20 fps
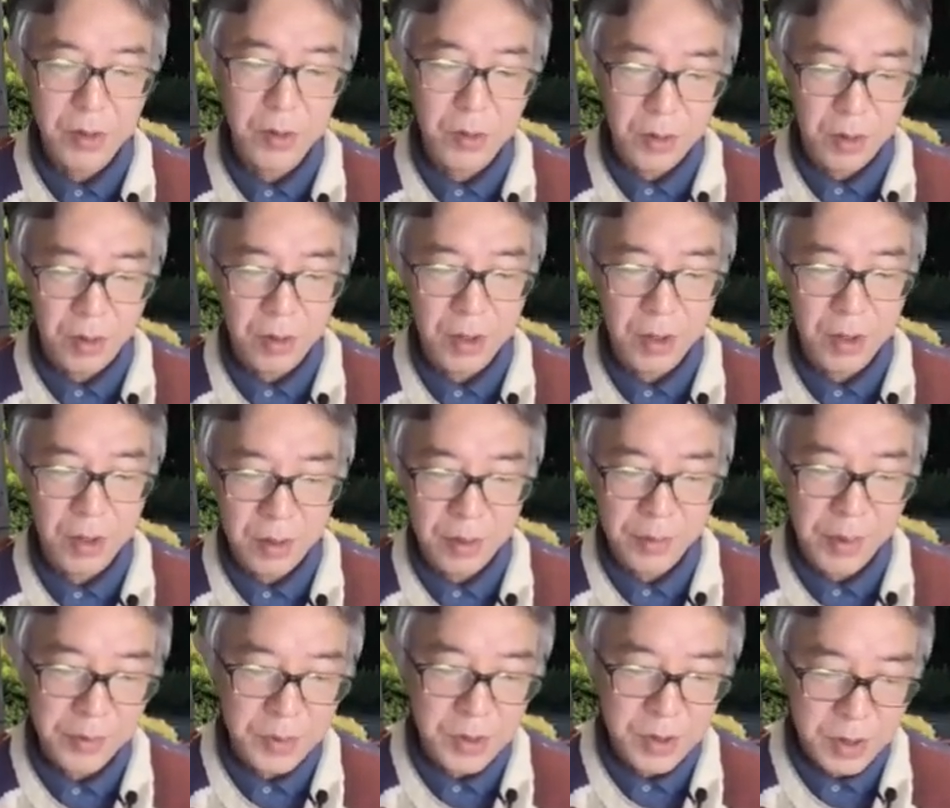or
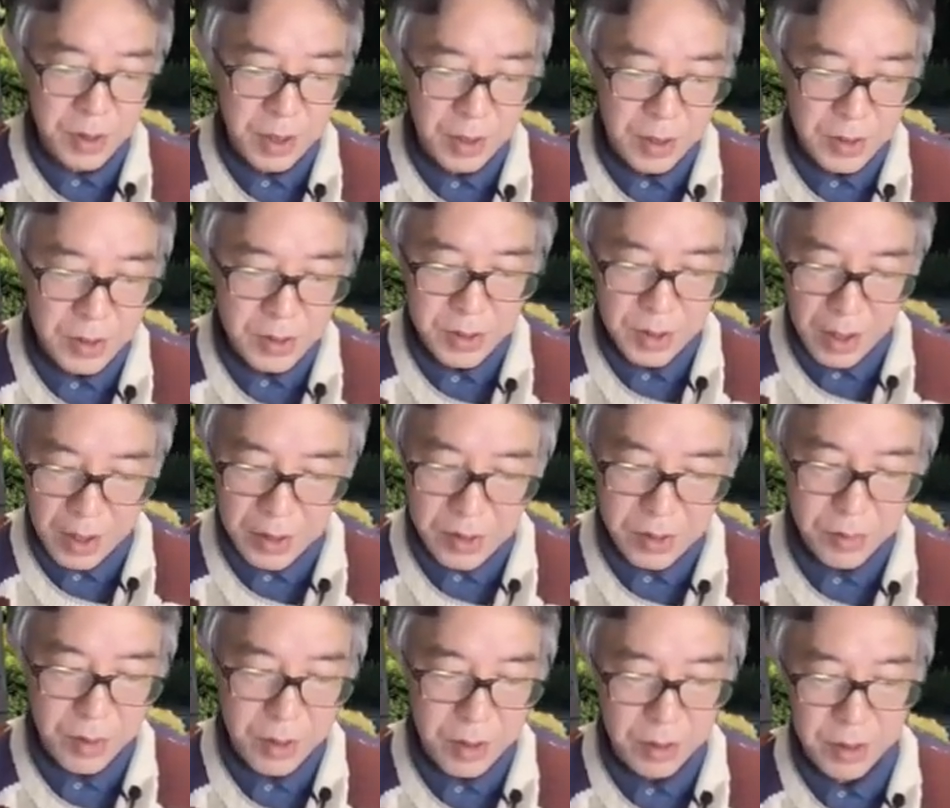non-equilibrium steady states
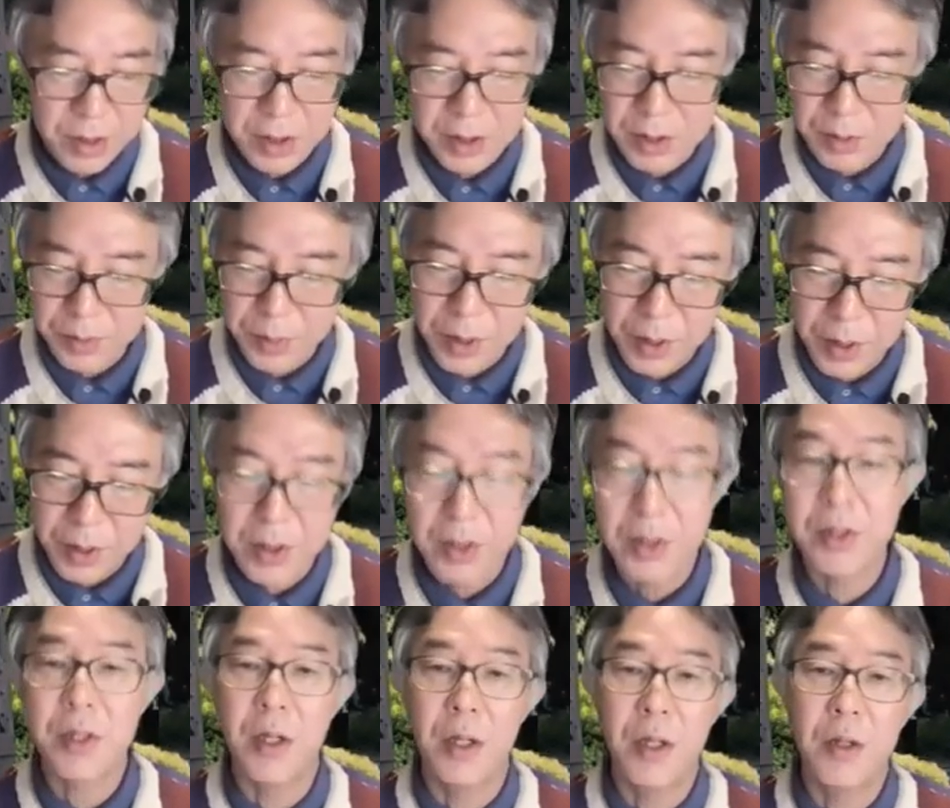realized by
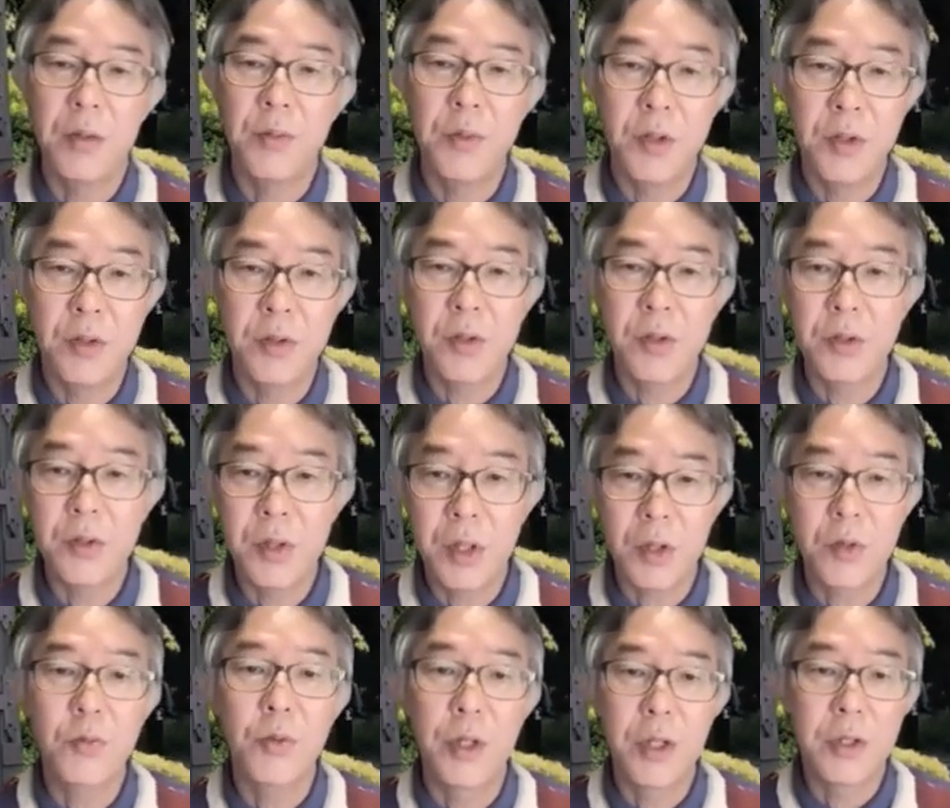this kind of Newton's
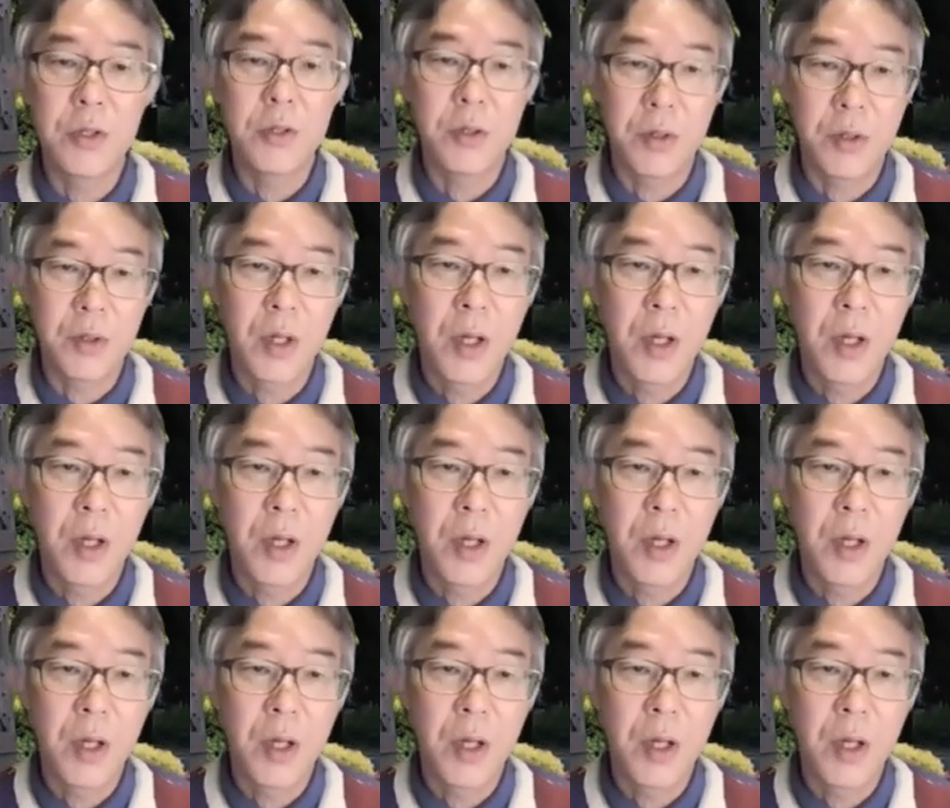equation.